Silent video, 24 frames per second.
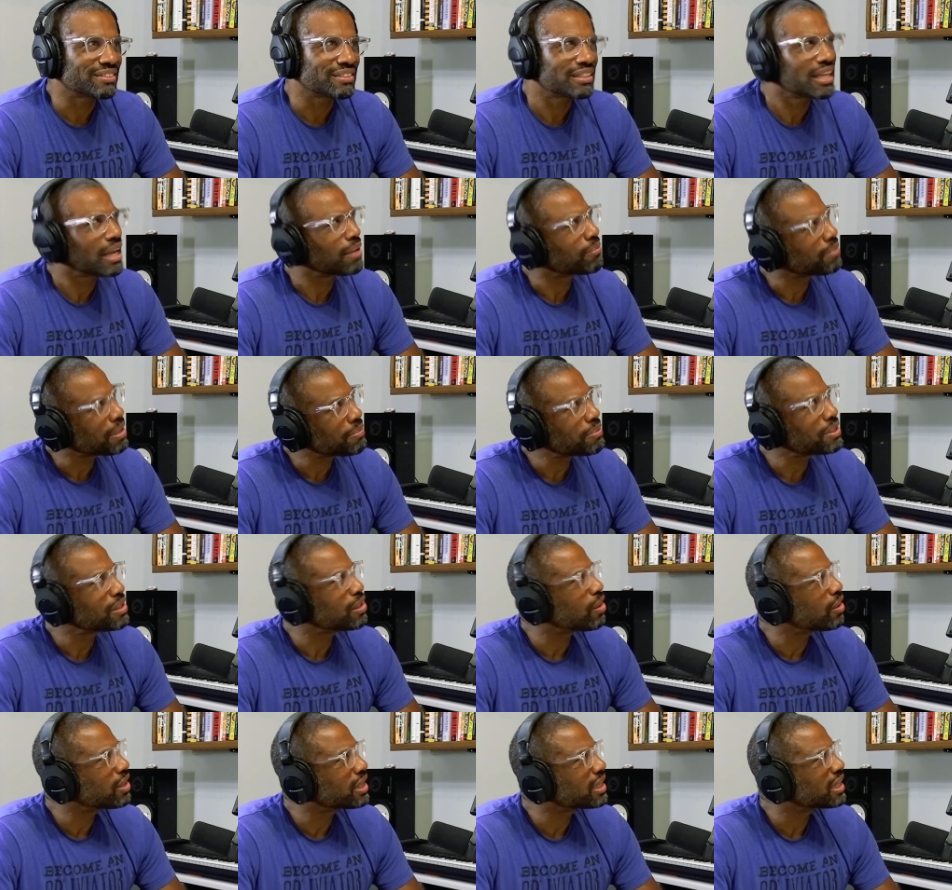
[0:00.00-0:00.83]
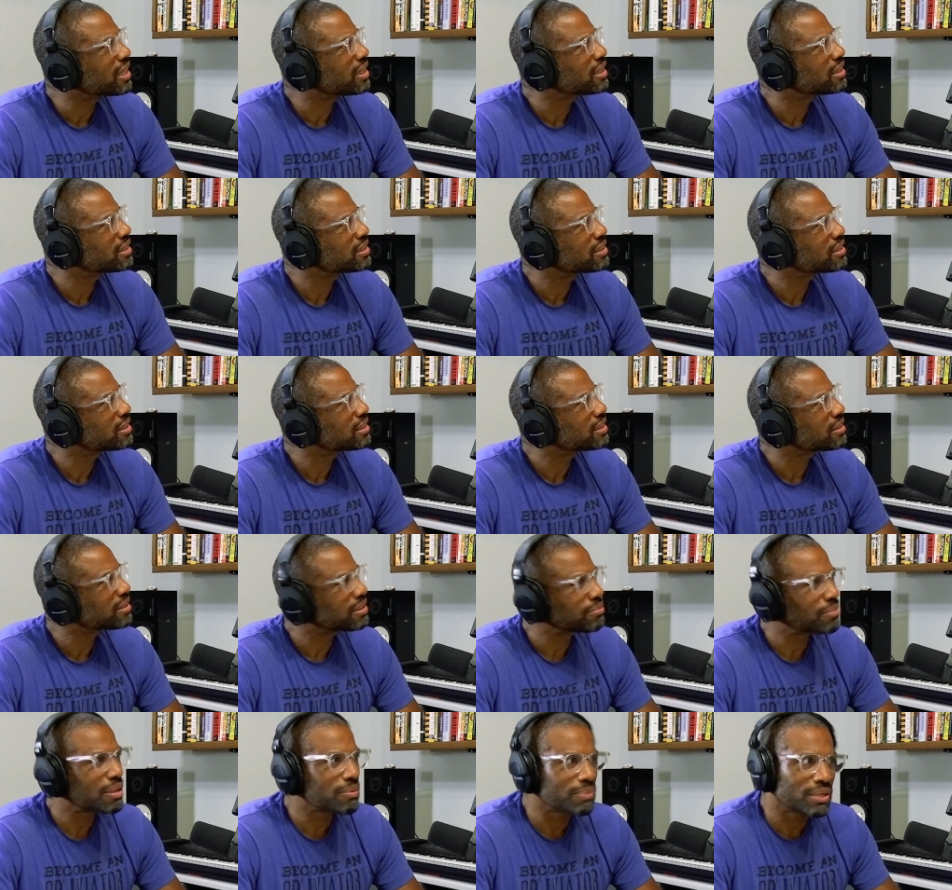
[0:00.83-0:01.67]
yeah, maybe longer.
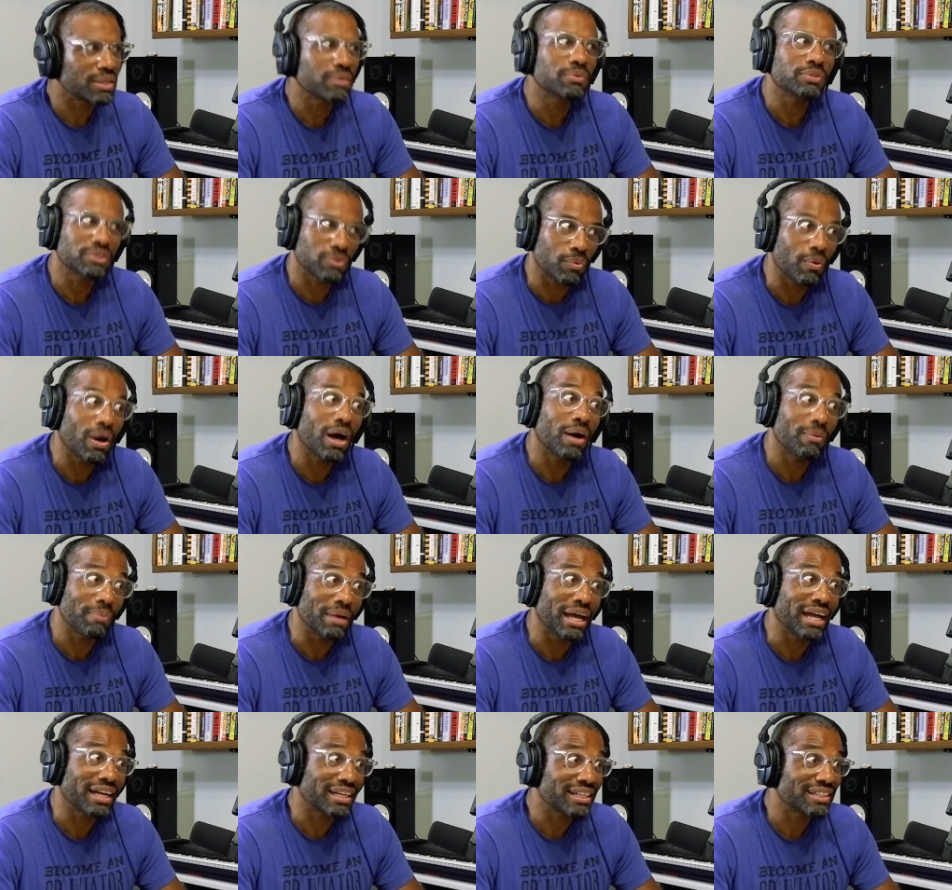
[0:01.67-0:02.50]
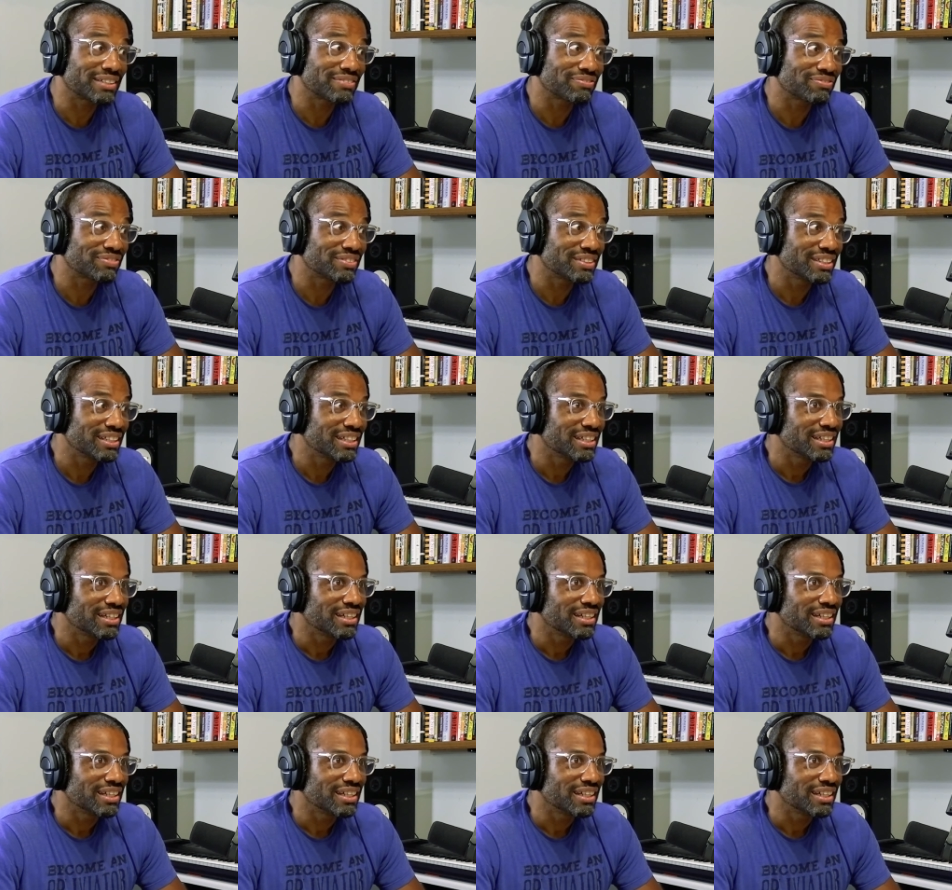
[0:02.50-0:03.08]
It maybe it was a while back. Yeah, yeah.